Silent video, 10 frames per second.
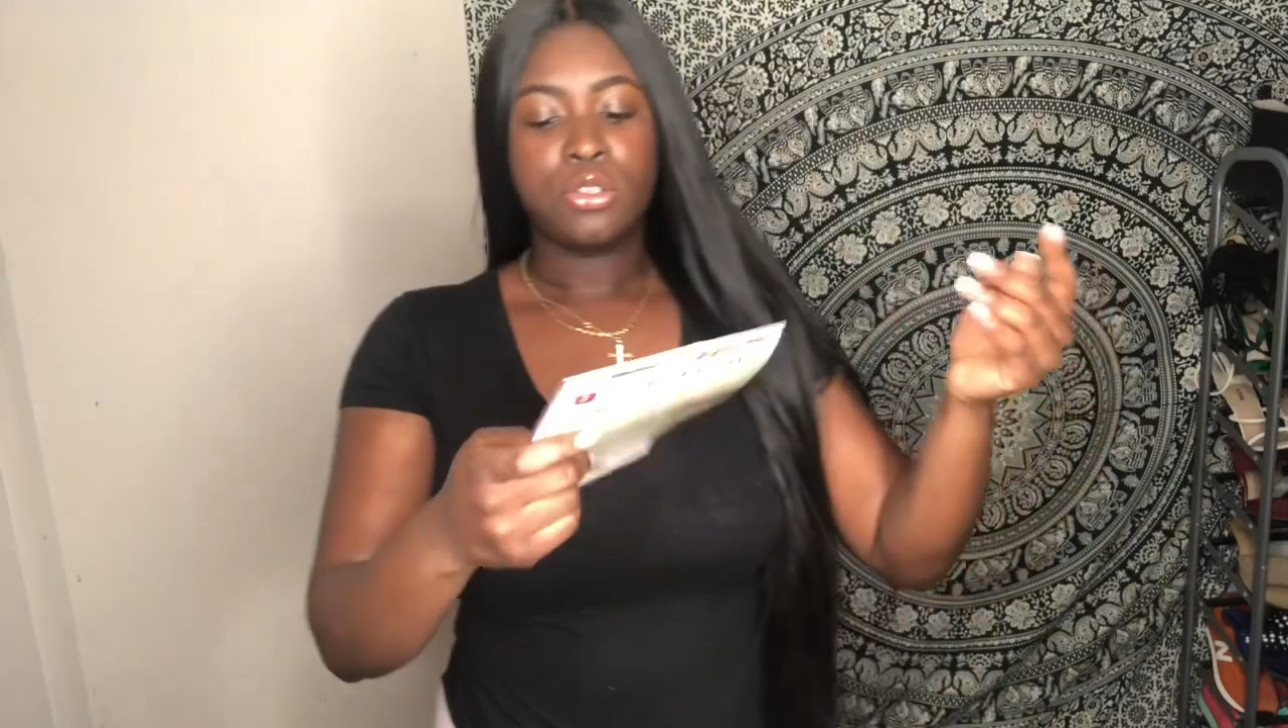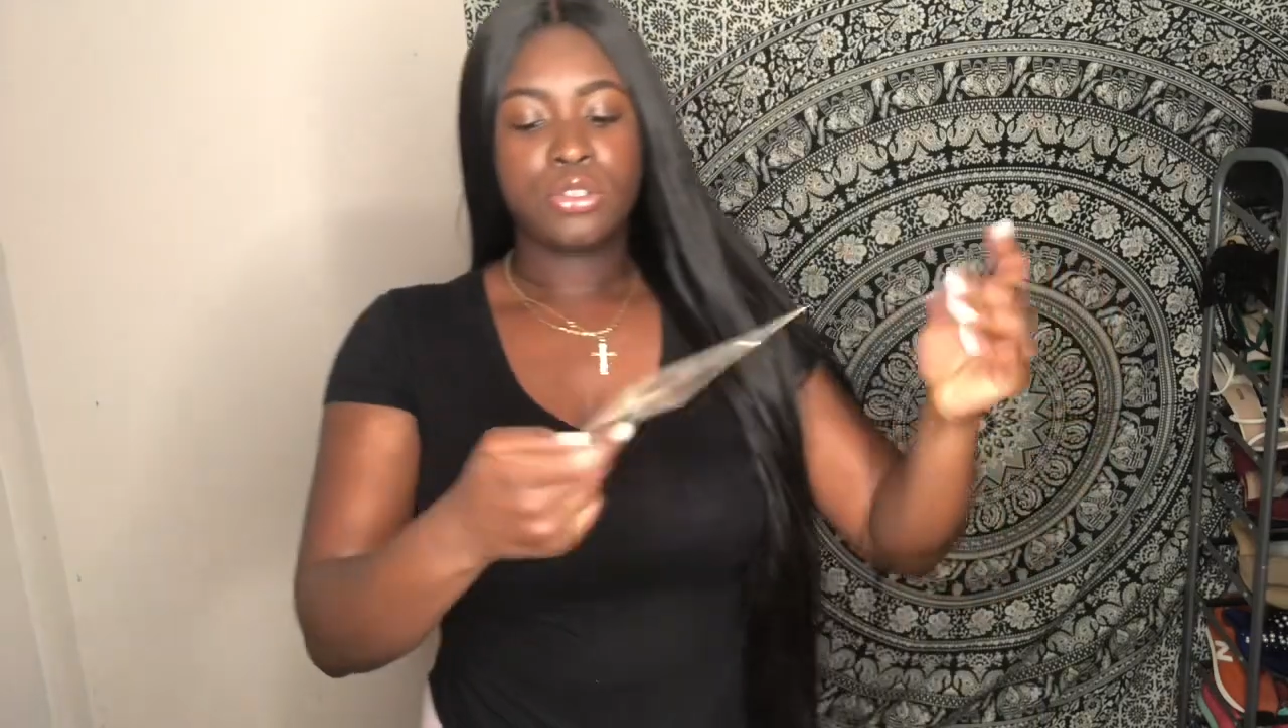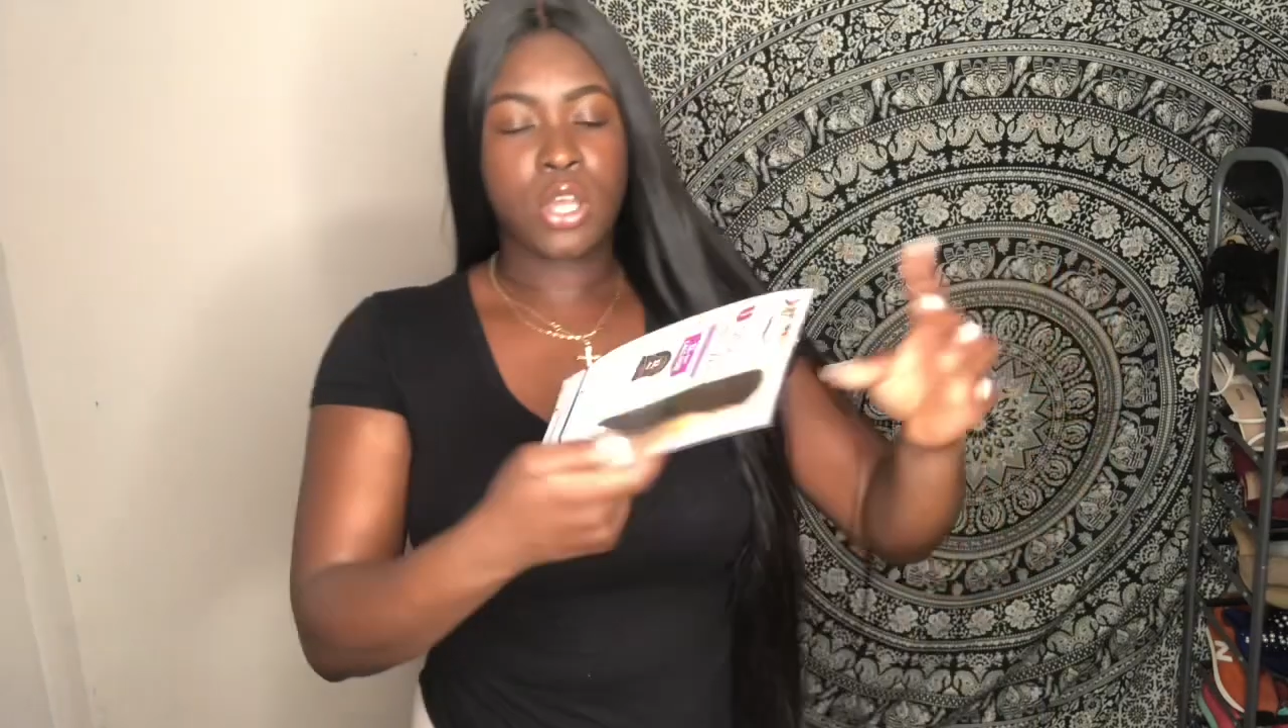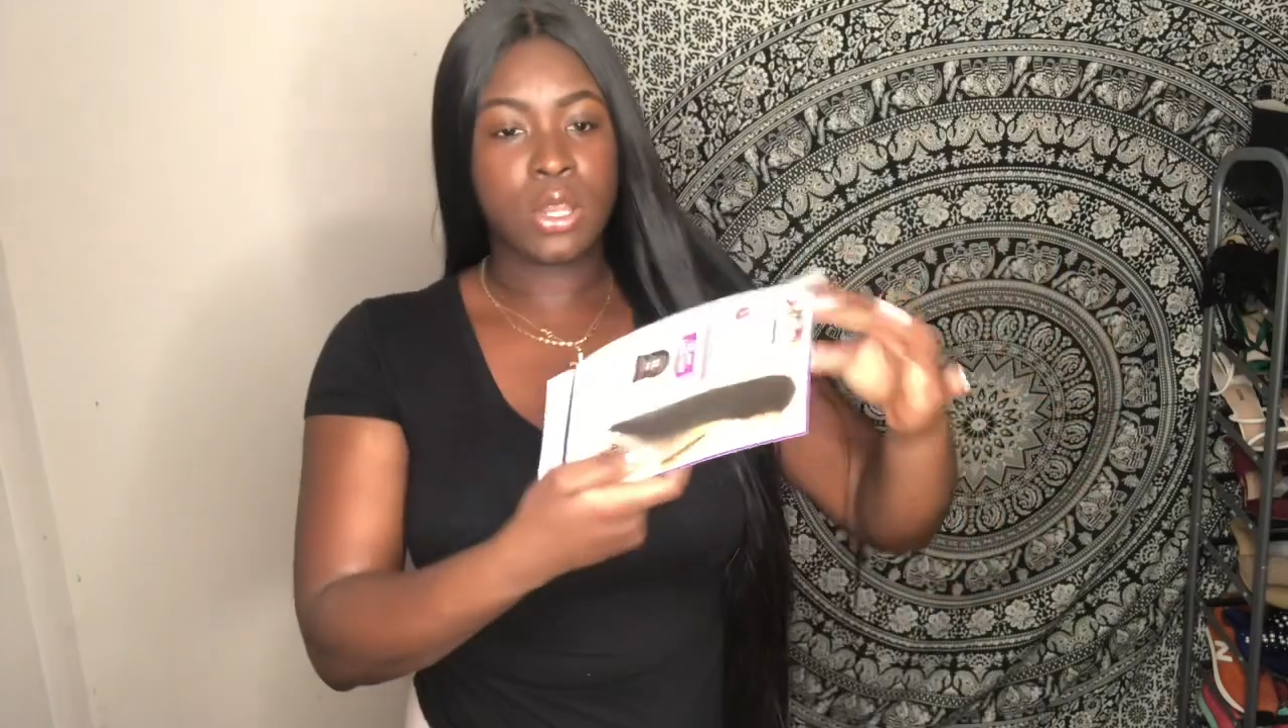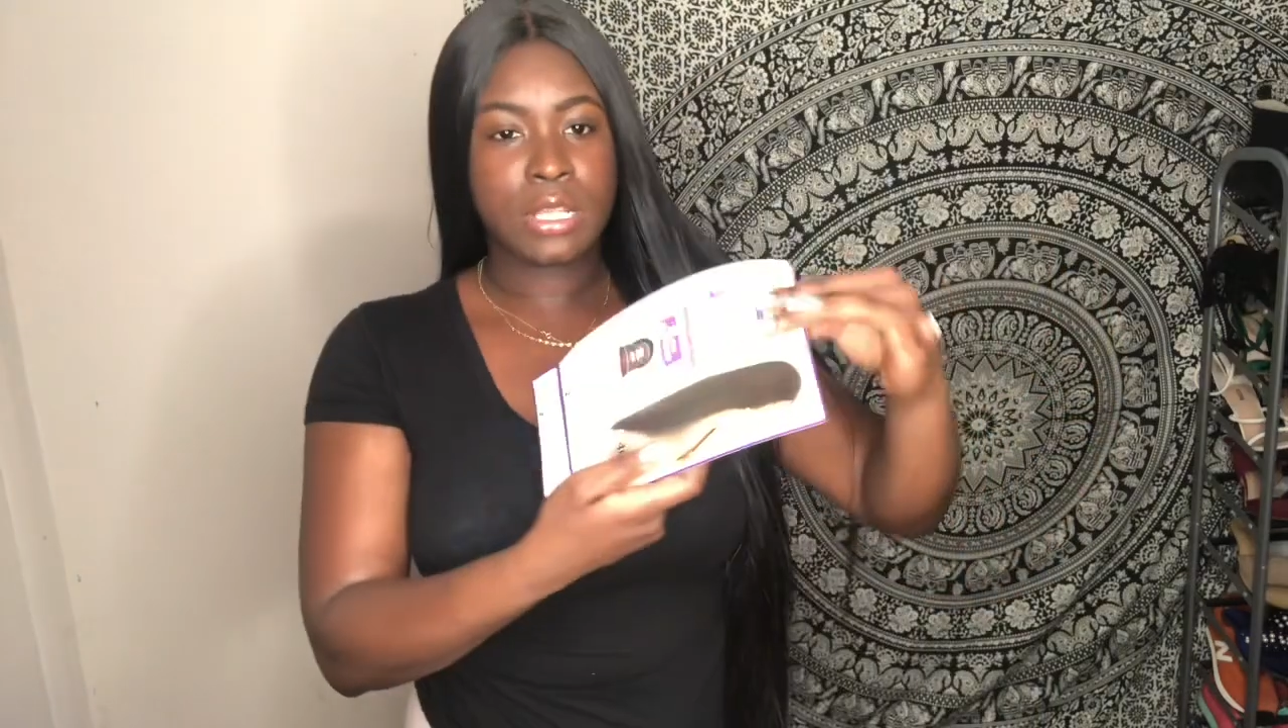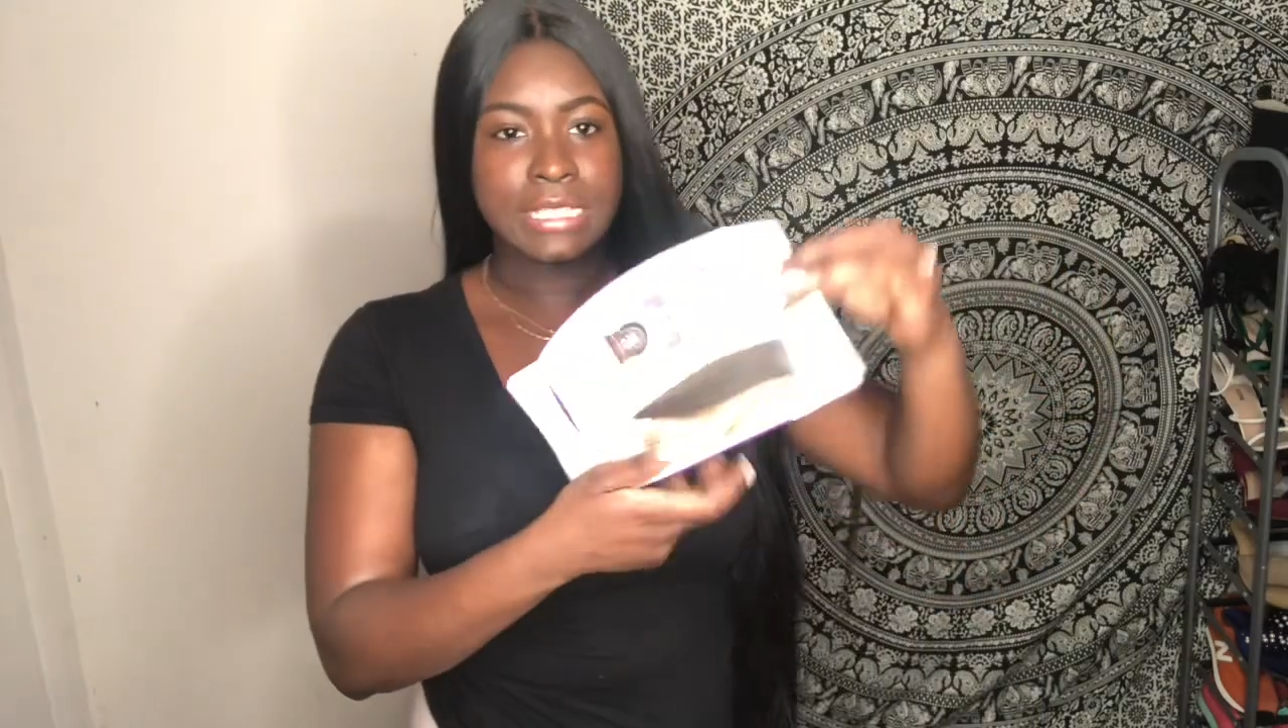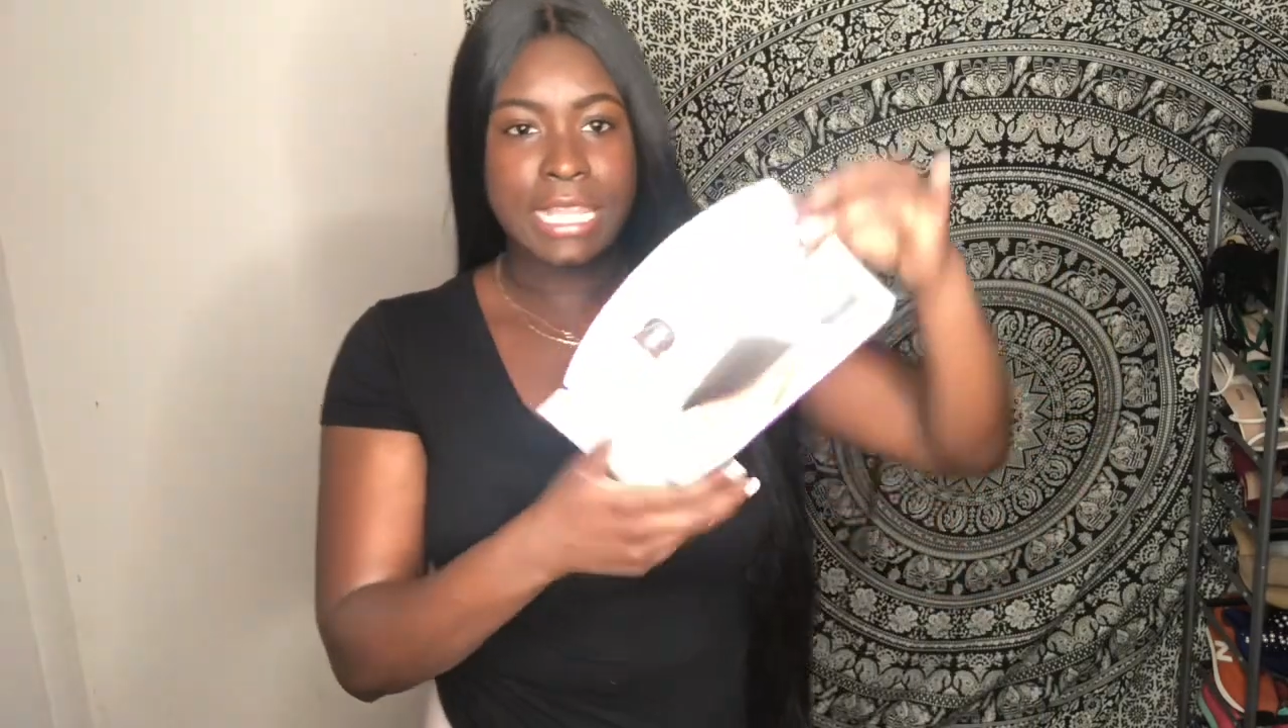So it looks